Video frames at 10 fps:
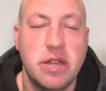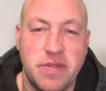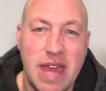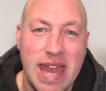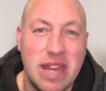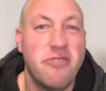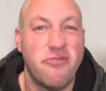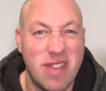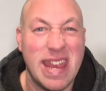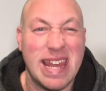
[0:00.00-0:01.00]
then
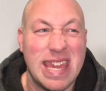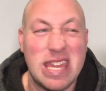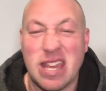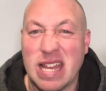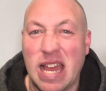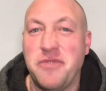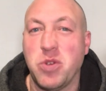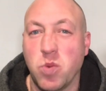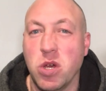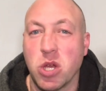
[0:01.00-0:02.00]
really you're going to have
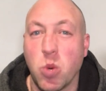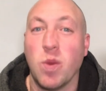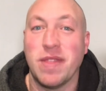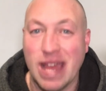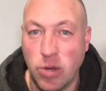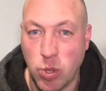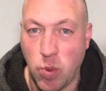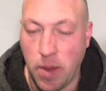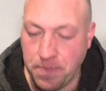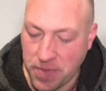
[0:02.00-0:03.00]
to work without
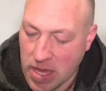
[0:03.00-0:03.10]
one.